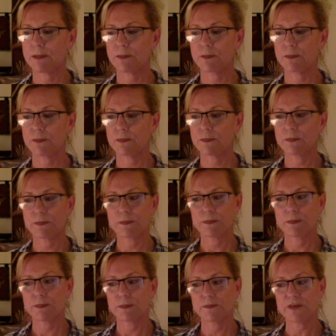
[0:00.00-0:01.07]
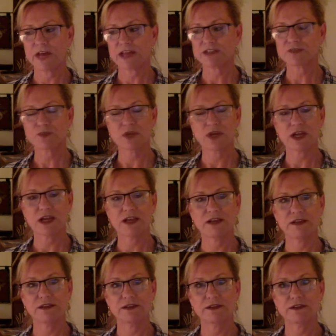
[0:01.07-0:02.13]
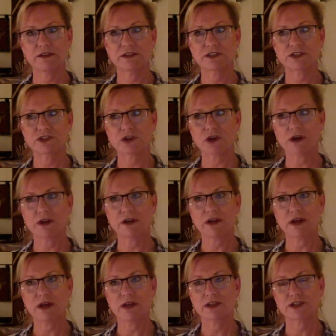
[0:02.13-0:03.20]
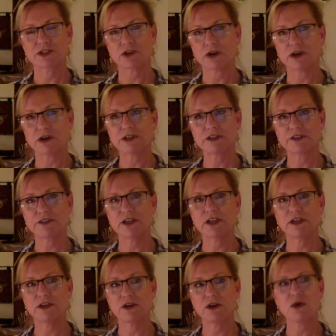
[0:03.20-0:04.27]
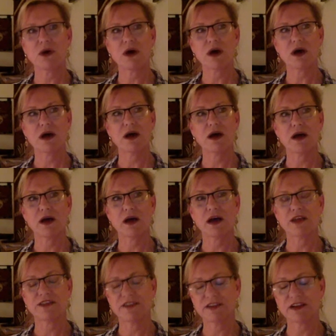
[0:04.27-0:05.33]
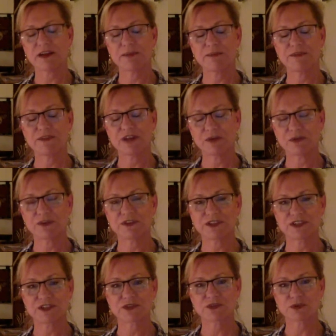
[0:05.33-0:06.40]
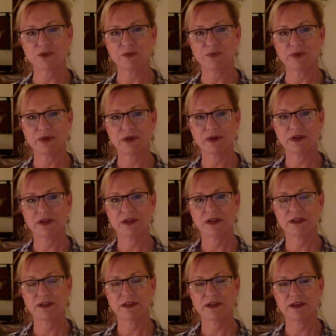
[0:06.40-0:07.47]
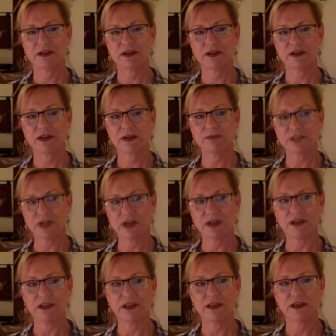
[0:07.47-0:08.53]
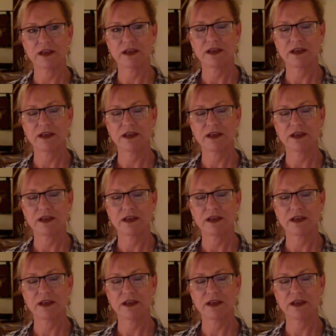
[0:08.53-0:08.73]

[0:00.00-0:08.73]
And that's when I started to think, you know, I think I'm done with this group. I'm done.